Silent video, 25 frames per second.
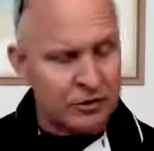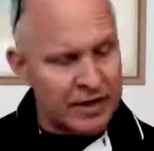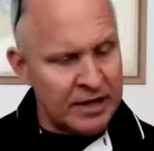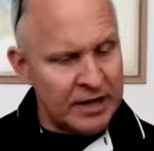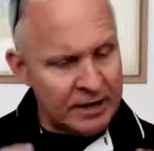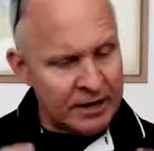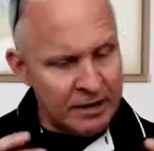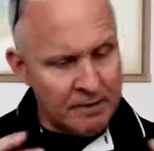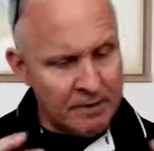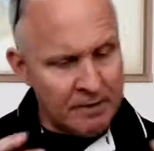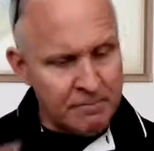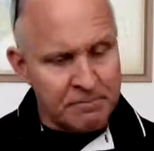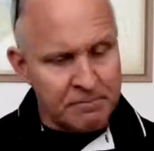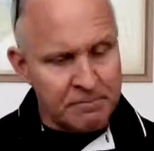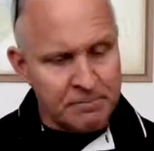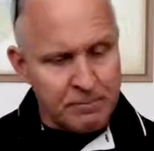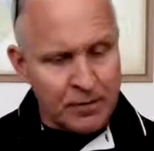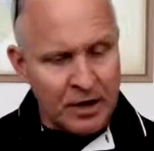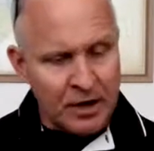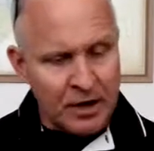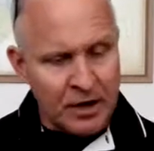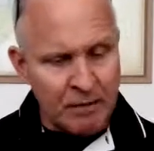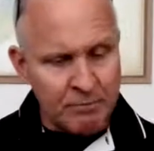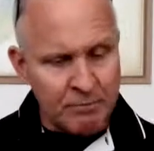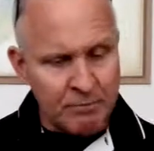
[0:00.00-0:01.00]
So that
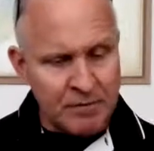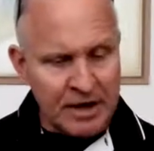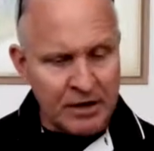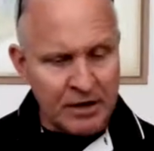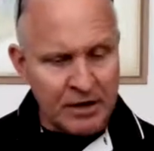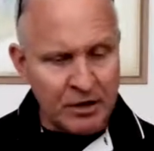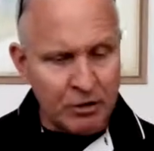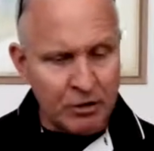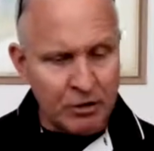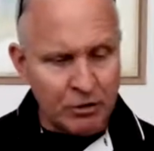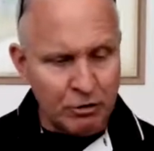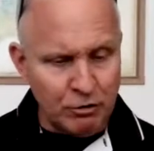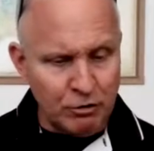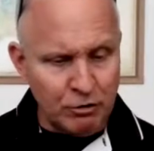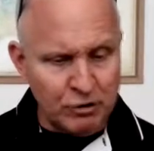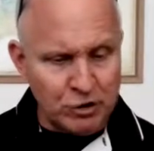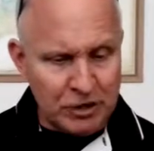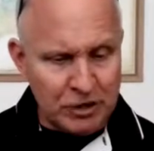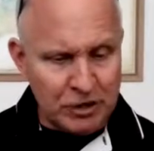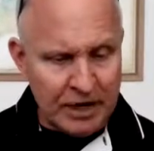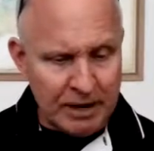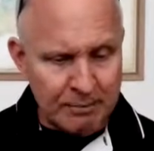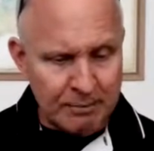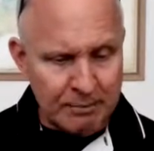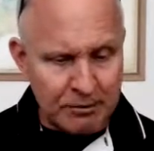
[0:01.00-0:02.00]
um, that
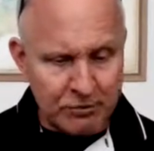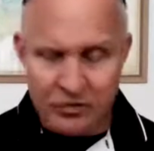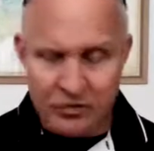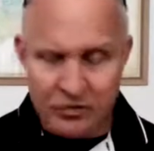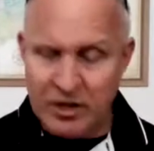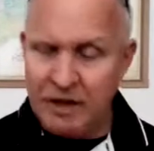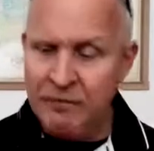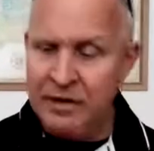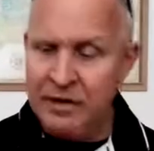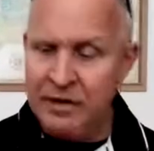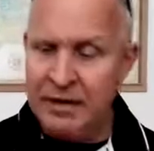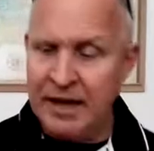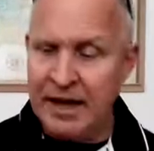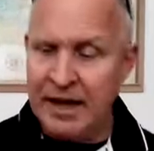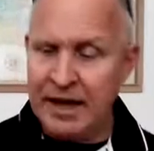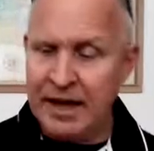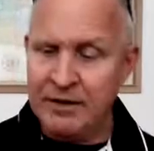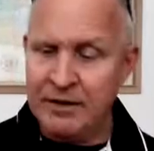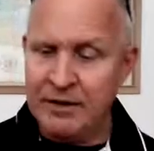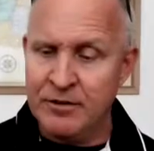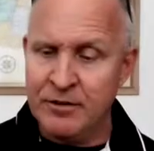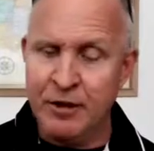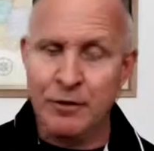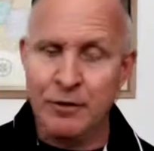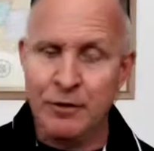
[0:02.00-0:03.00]
concludes chapter seven,
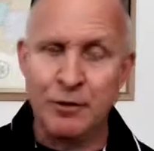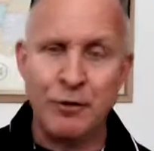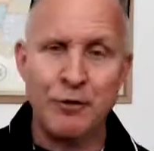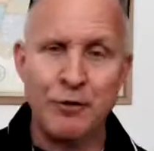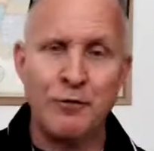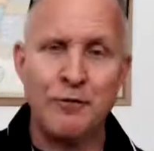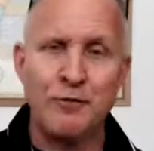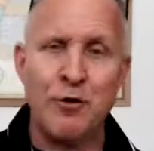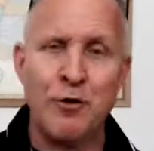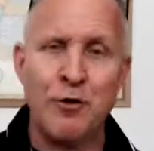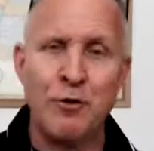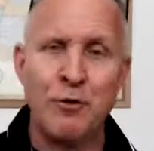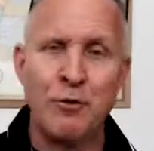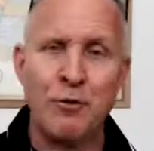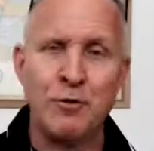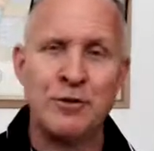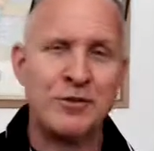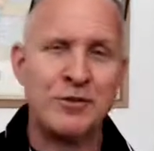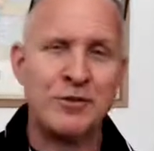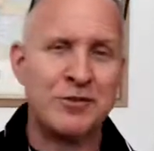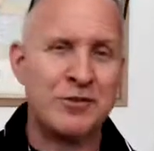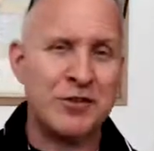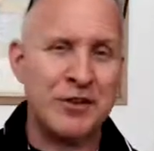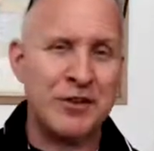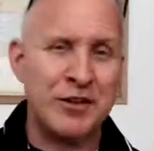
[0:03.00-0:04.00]
and uh, look forward
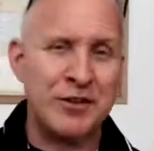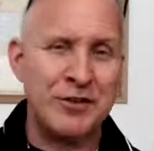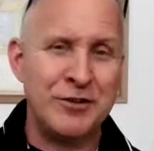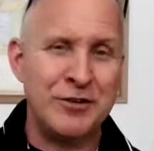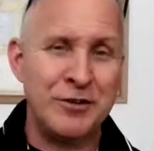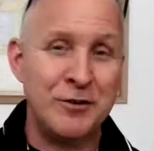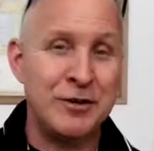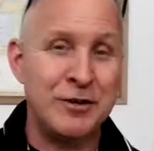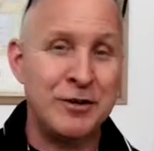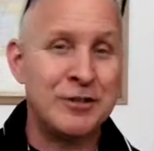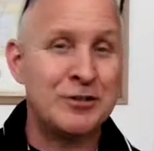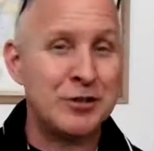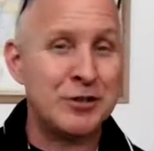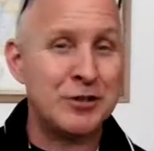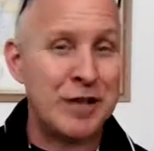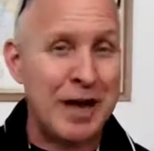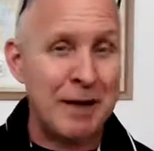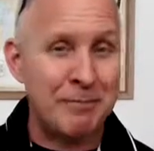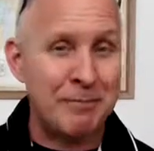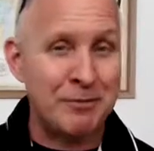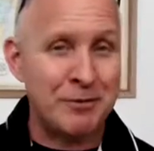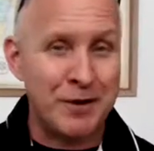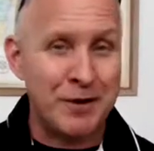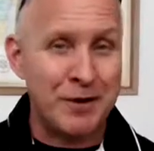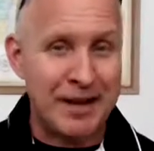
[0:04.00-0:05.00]
to seeing you in
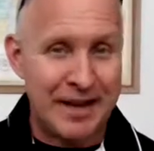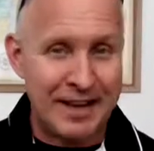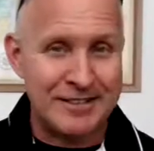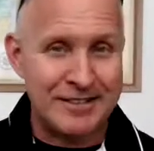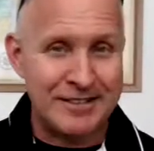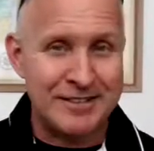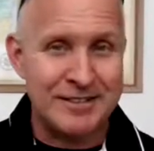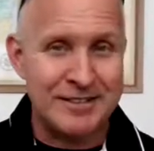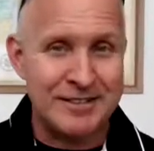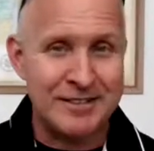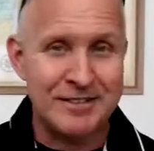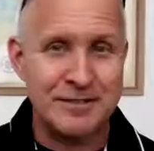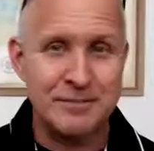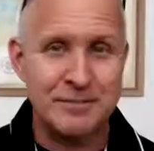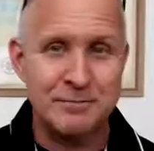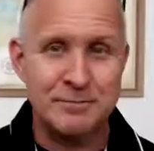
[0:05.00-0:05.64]
chapter eight.